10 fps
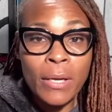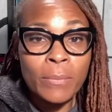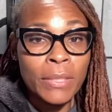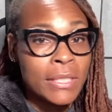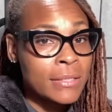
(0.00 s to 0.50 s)

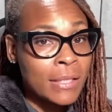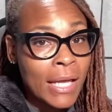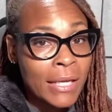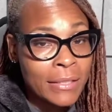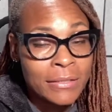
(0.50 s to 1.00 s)
please
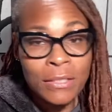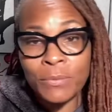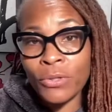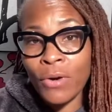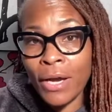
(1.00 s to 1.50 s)
like,
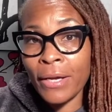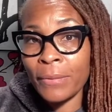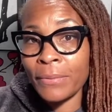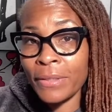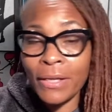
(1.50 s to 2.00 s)

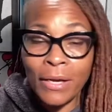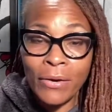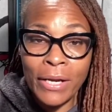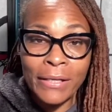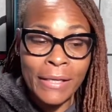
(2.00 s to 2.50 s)
subscribe, all
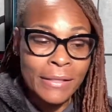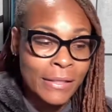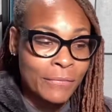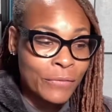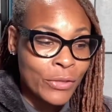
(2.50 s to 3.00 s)
right? And
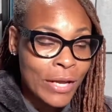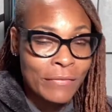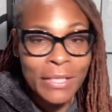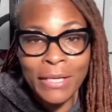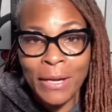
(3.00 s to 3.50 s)
if you have
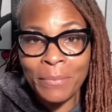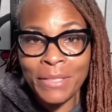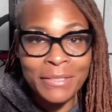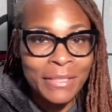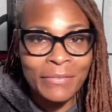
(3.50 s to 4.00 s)
any
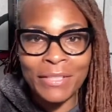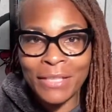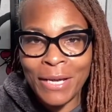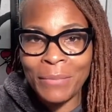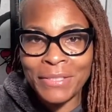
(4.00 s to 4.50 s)
comments, leave it in the
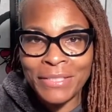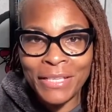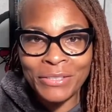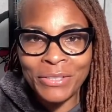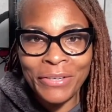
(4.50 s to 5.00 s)
comments
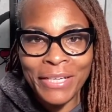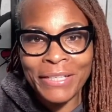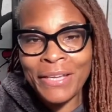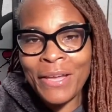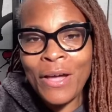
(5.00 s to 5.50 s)
section, all
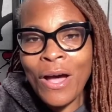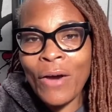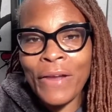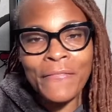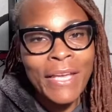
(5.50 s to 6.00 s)
right?
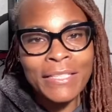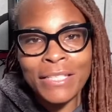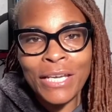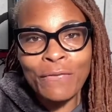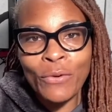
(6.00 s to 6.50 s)
All right, thanks
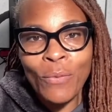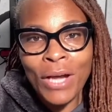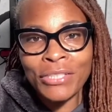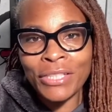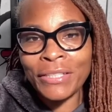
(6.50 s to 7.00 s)
again for
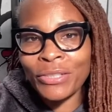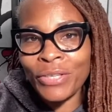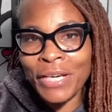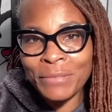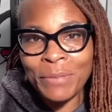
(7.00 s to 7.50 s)
watching. You
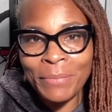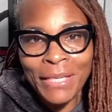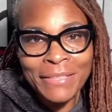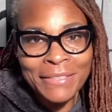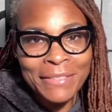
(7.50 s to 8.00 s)
guys be
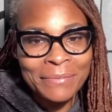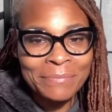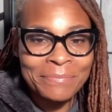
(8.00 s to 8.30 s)
blessed.